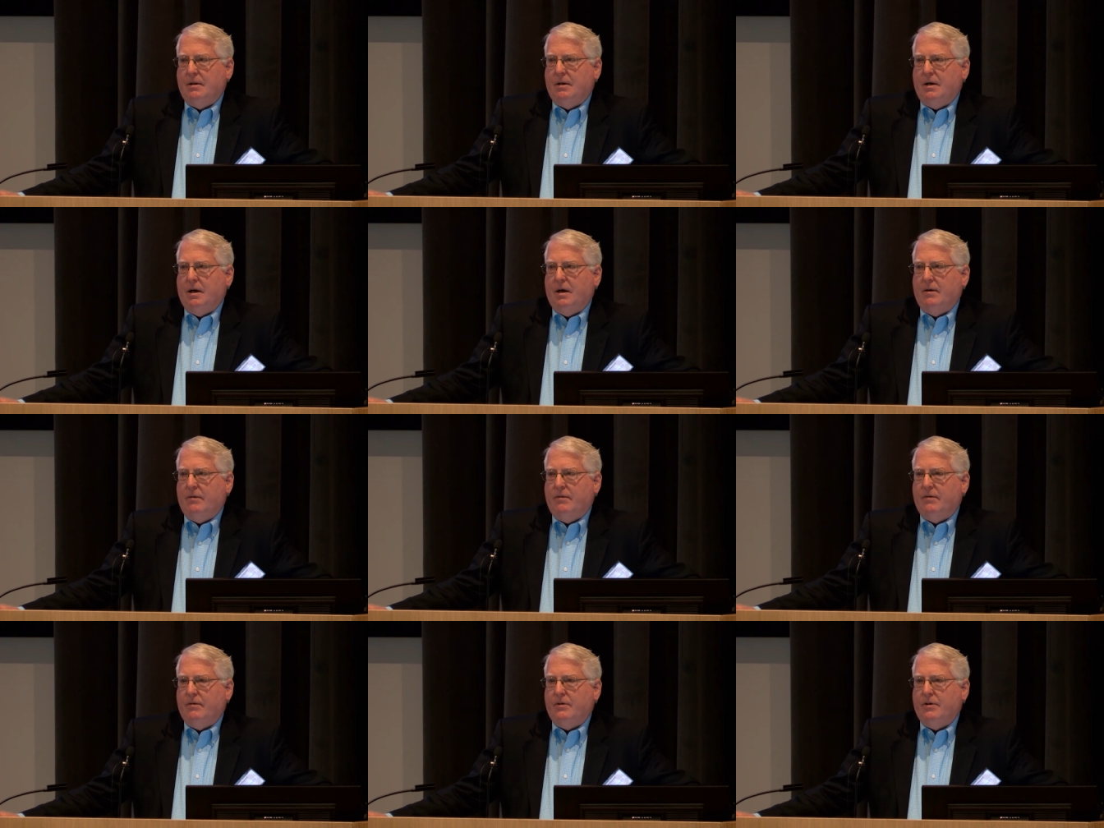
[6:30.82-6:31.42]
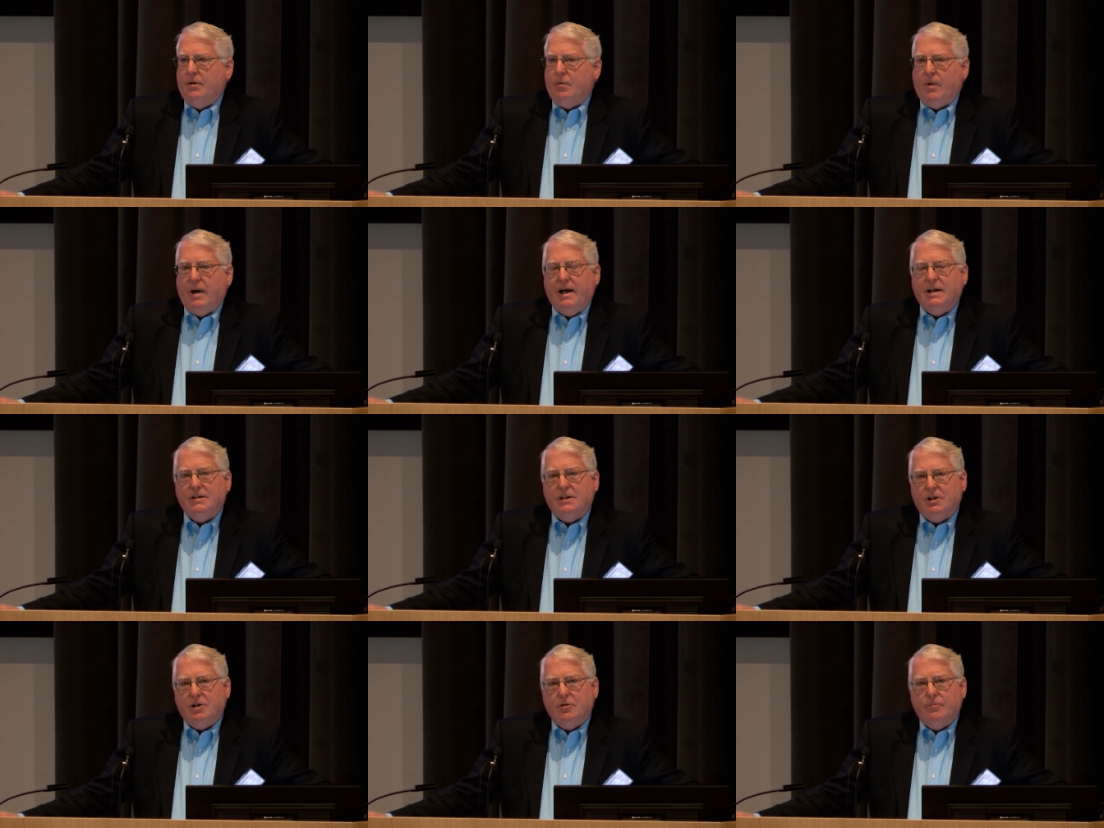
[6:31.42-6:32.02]
of the
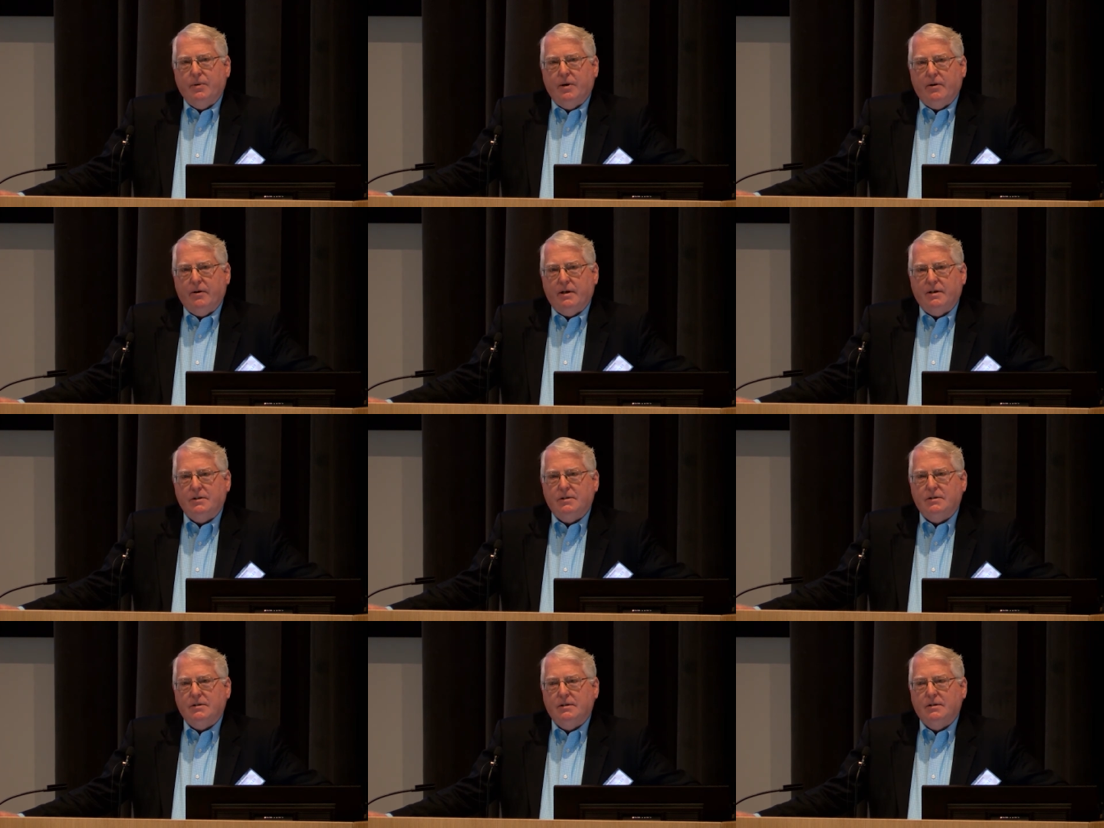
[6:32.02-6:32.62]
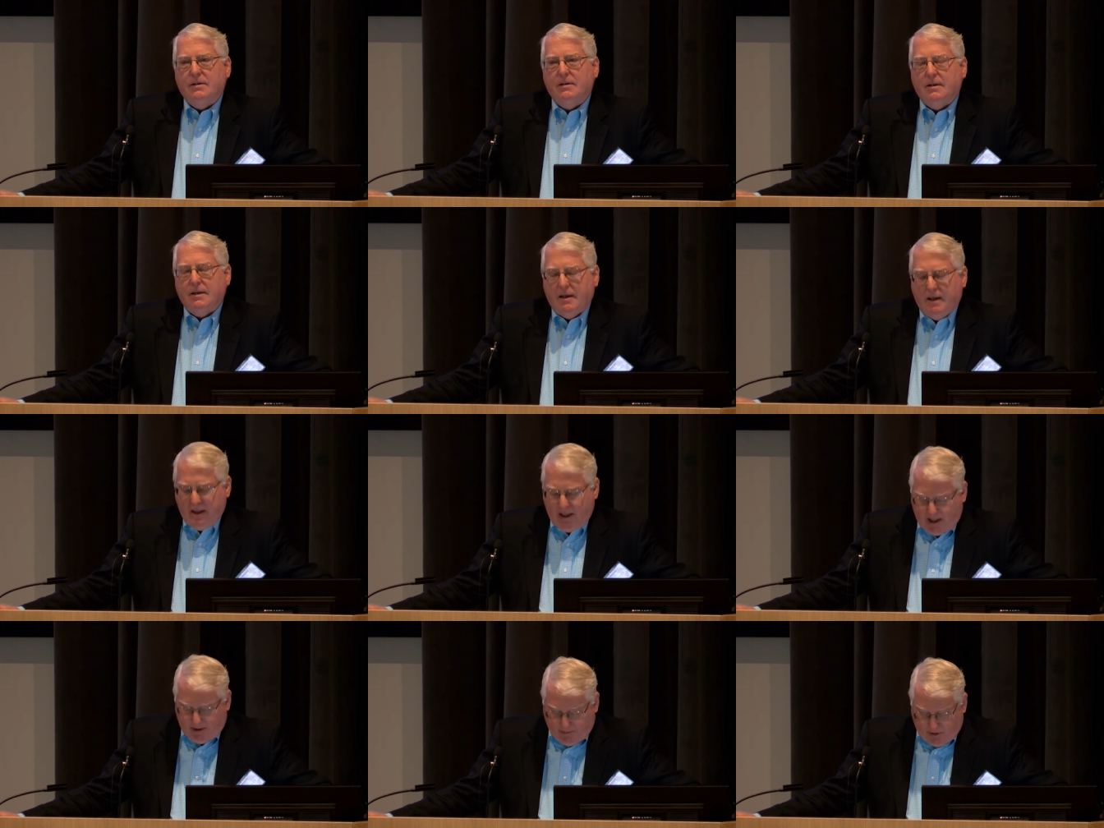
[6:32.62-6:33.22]
Rice experience.
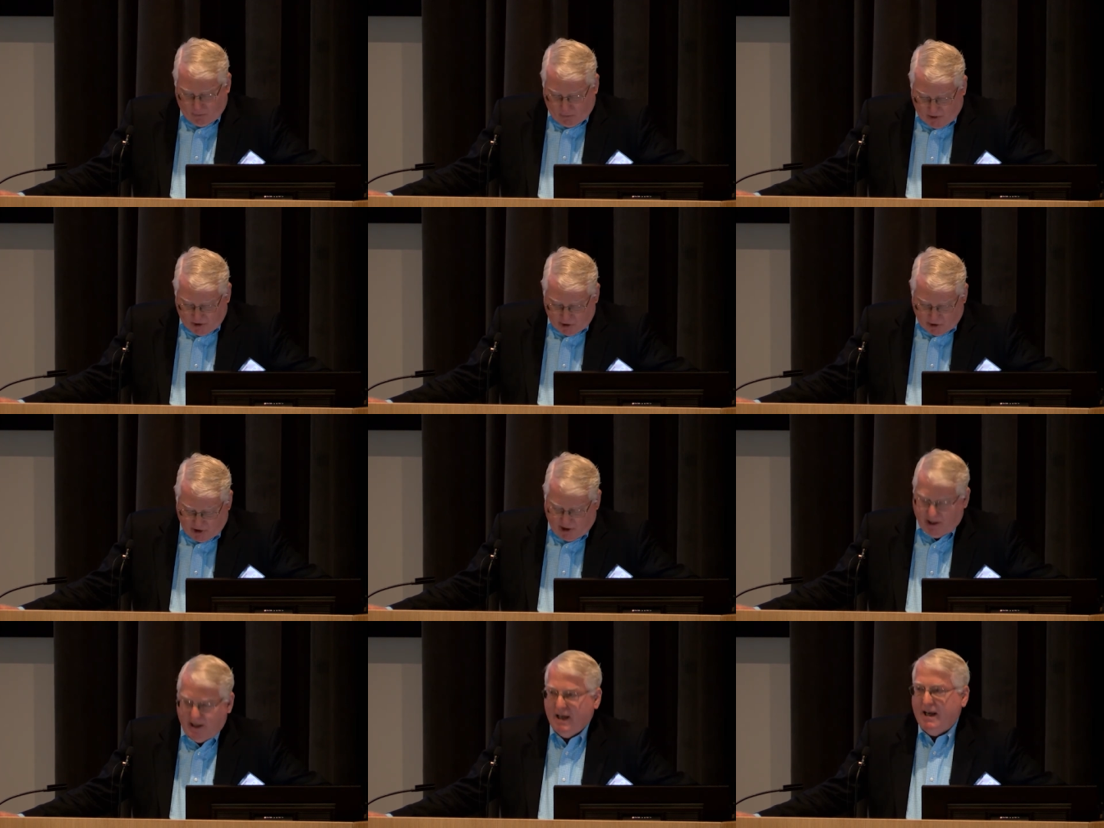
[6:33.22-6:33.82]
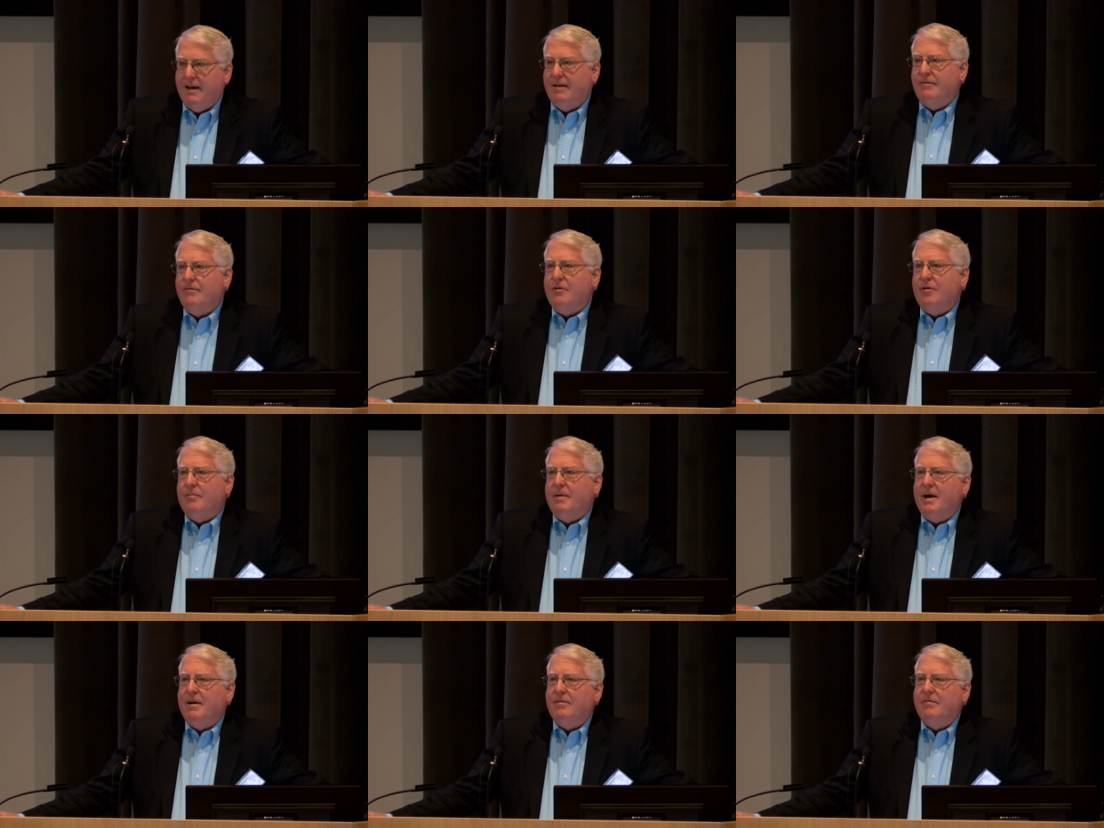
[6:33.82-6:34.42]
Let me read you a line
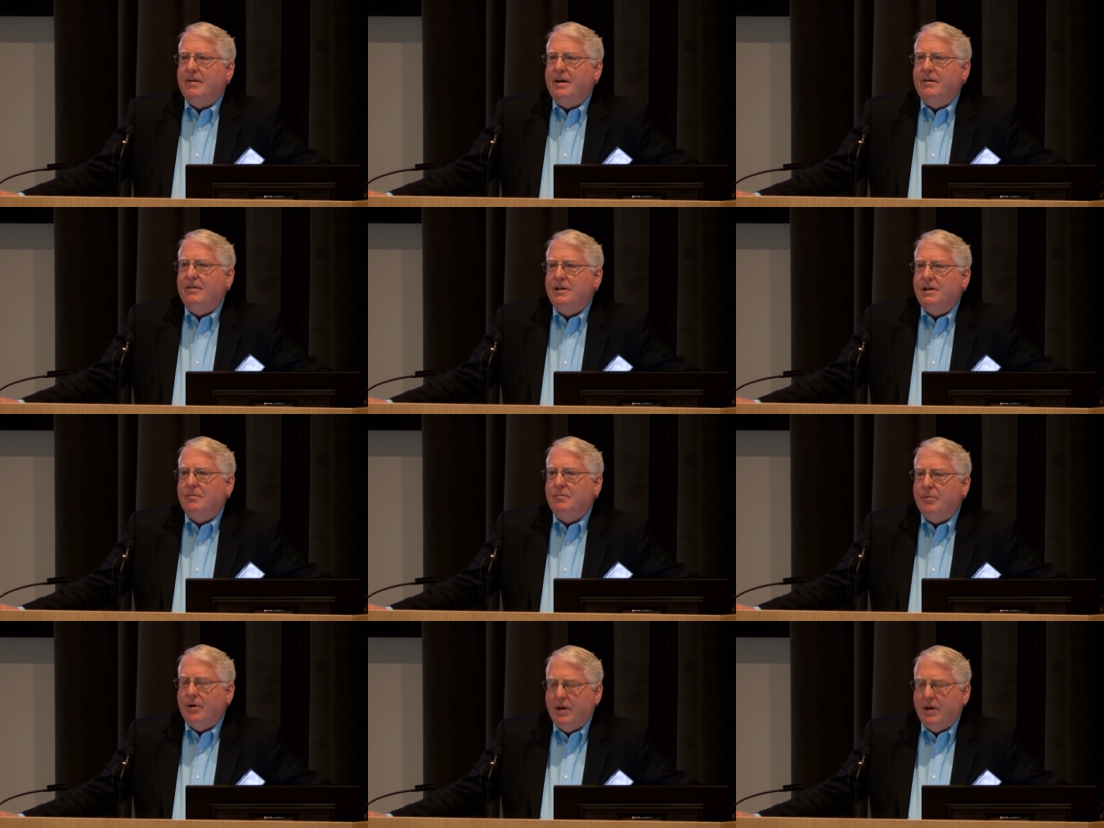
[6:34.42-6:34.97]
from our founding